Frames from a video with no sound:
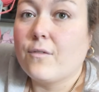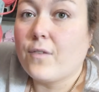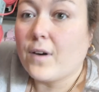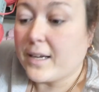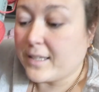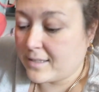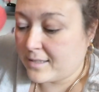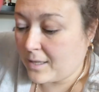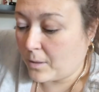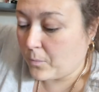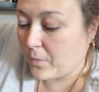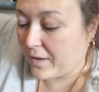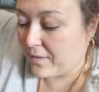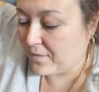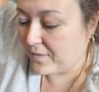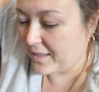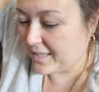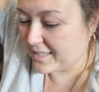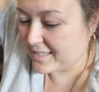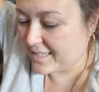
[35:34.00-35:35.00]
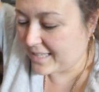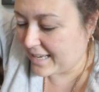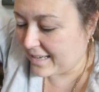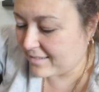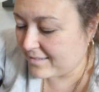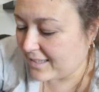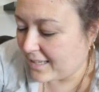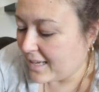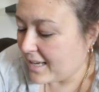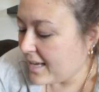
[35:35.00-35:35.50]
find somewhere for this
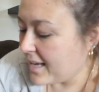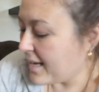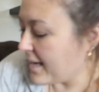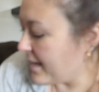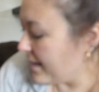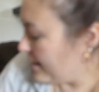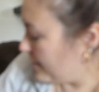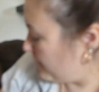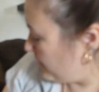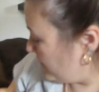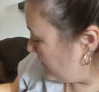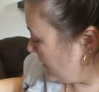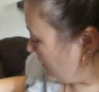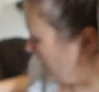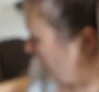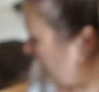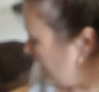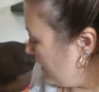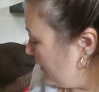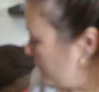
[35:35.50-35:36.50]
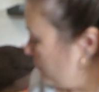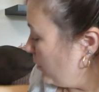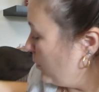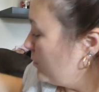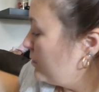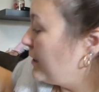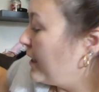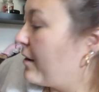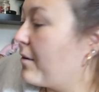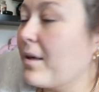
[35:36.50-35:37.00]
now um, I have
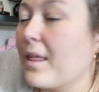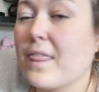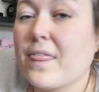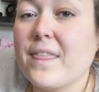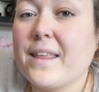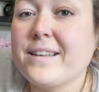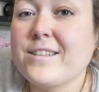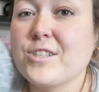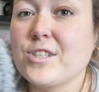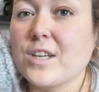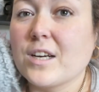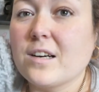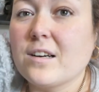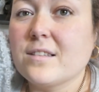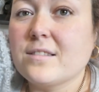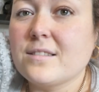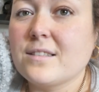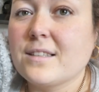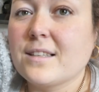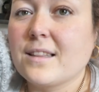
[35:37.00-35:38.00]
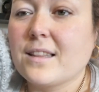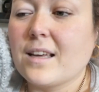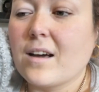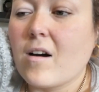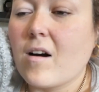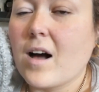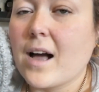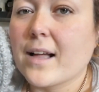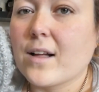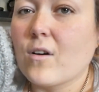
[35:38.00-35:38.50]
pulled out this yarn
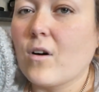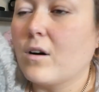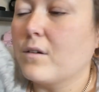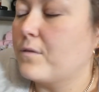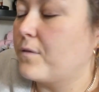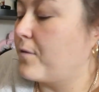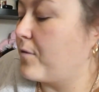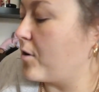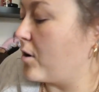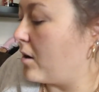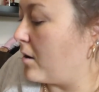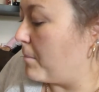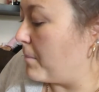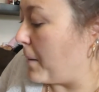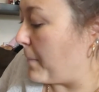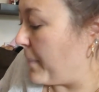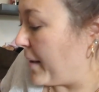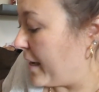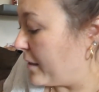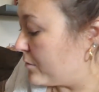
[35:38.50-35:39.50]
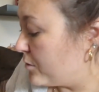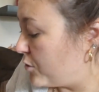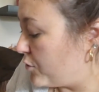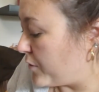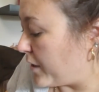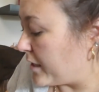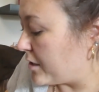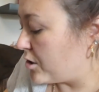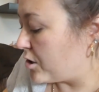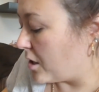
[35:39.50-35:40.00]
that I got from
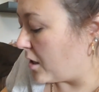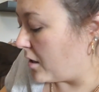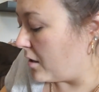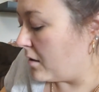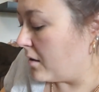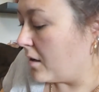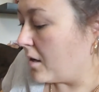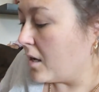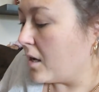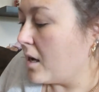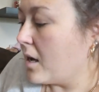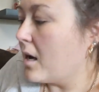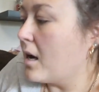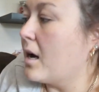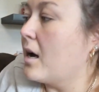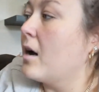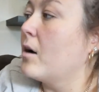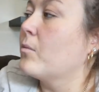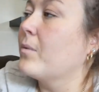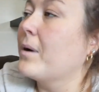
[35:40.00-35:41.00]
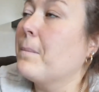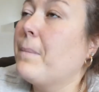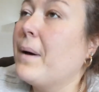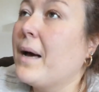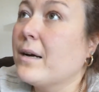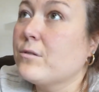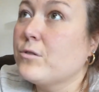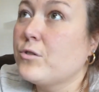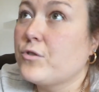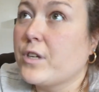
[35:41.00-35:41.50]
Poundstretcher uh, when
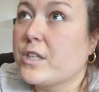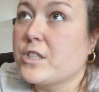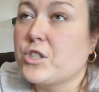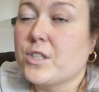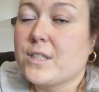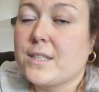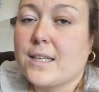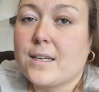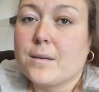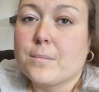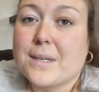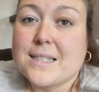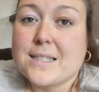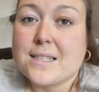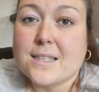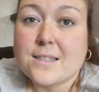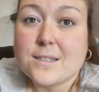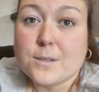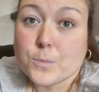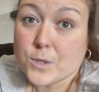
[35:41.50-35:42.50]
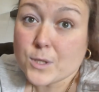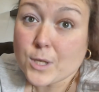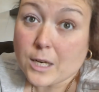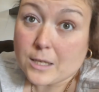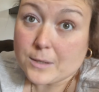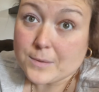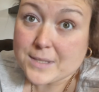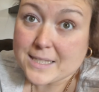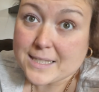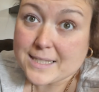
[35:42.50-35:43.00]
Poundstretcher near my sister was
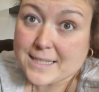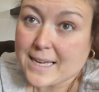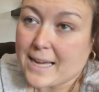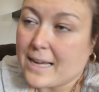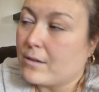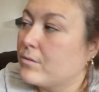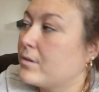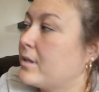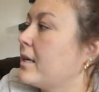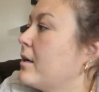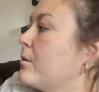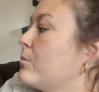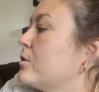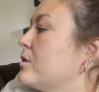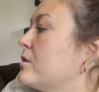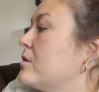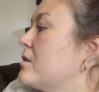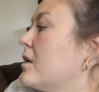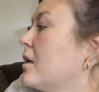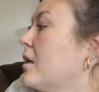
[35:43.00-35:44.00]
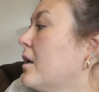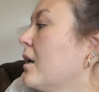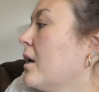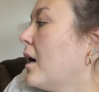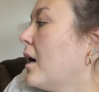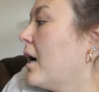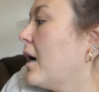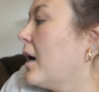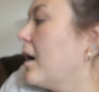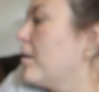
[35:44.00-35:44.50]
closing down. It was
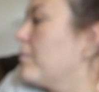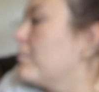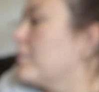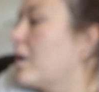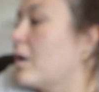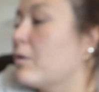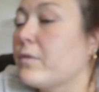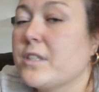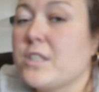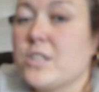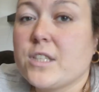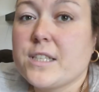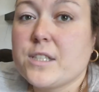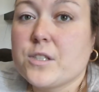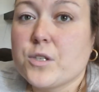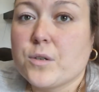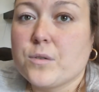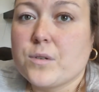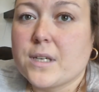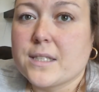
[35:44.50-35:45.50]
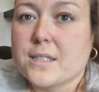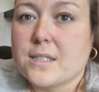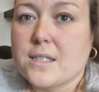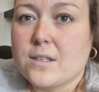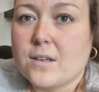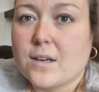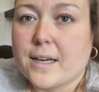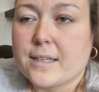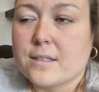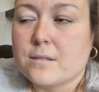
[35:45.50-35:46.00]
um, originally two ninety
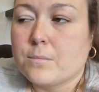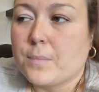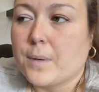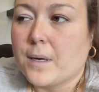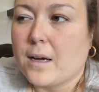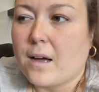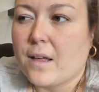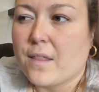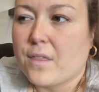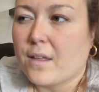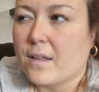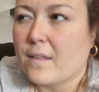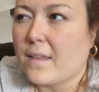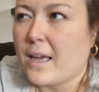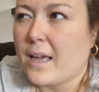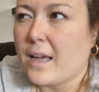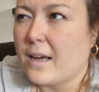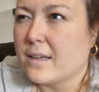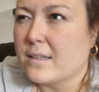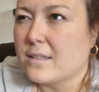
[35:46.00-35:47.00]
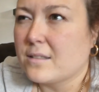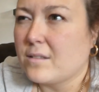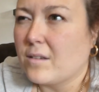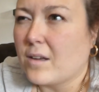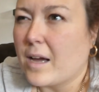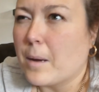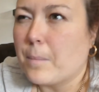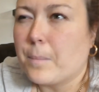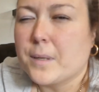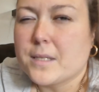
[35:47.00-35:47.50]
nine, but I think they had
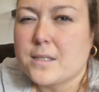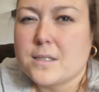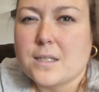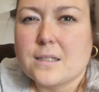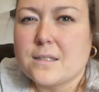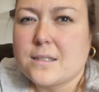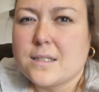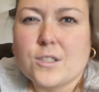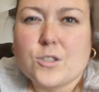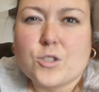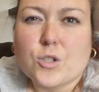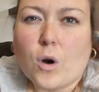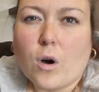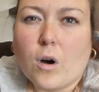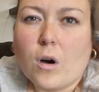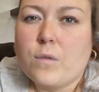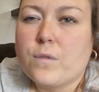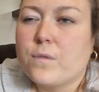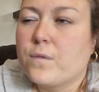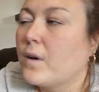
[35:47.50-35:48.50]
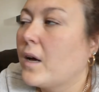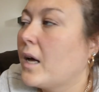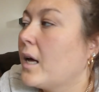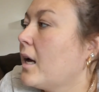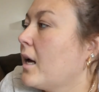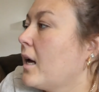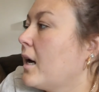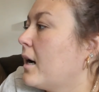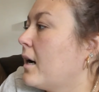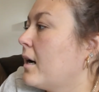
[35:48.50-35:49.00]
like a percentage off
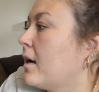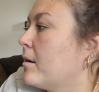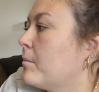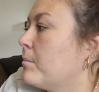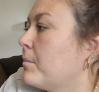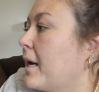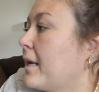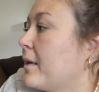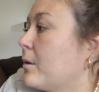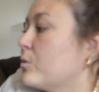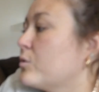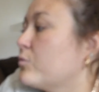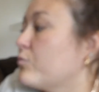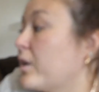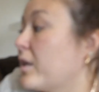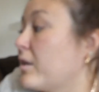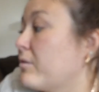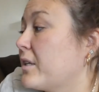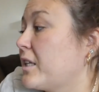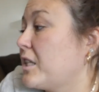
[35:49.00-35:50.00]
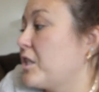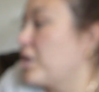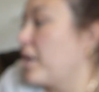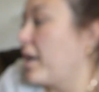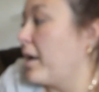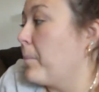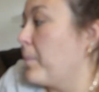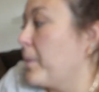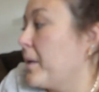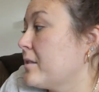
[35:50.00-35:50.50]
um, and it was really, really
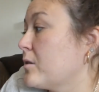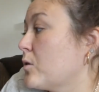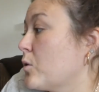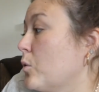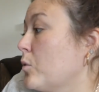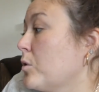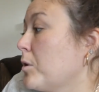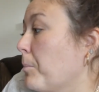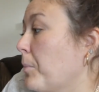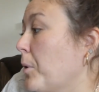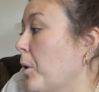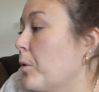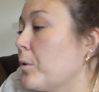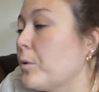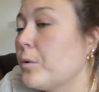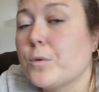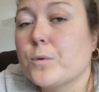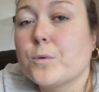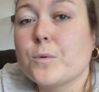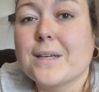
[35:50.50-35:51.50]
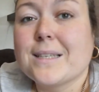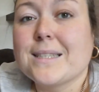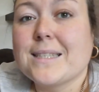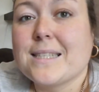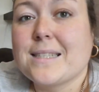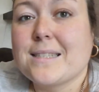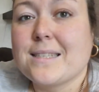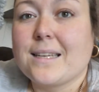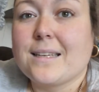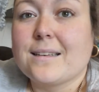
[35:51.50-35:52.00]
cheap. It's called Poodle
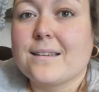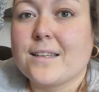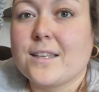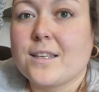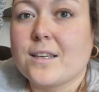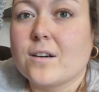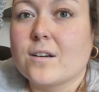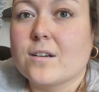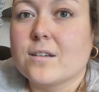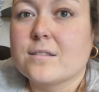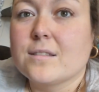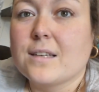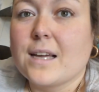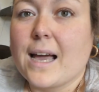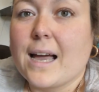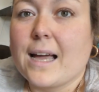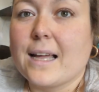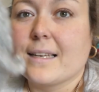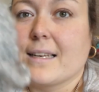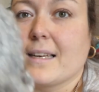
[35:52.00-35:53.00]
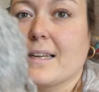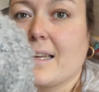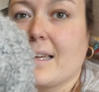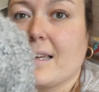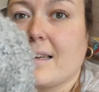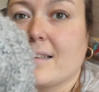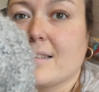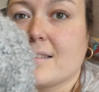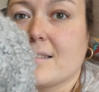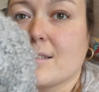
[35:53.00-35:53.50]
Knitting Yarn and
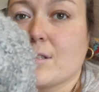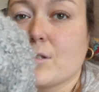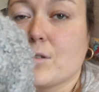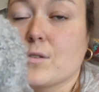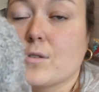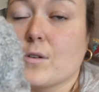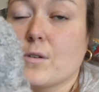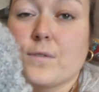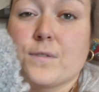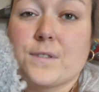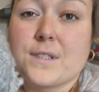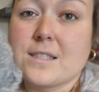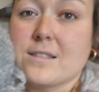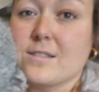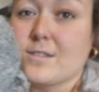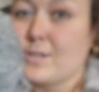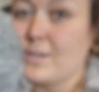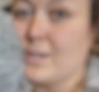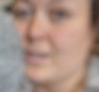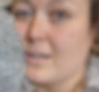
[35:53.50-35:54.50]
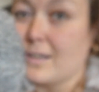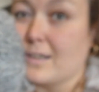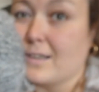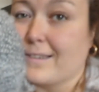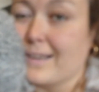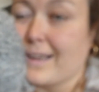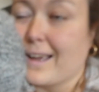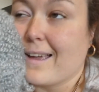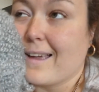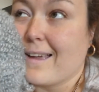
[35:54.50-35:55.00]
it is the softest
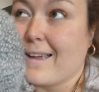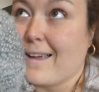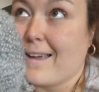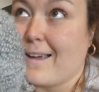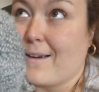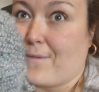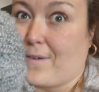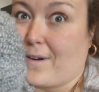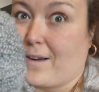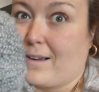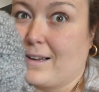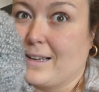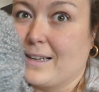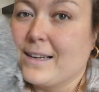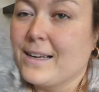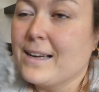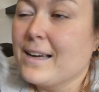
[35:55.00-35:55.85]
yarn ever.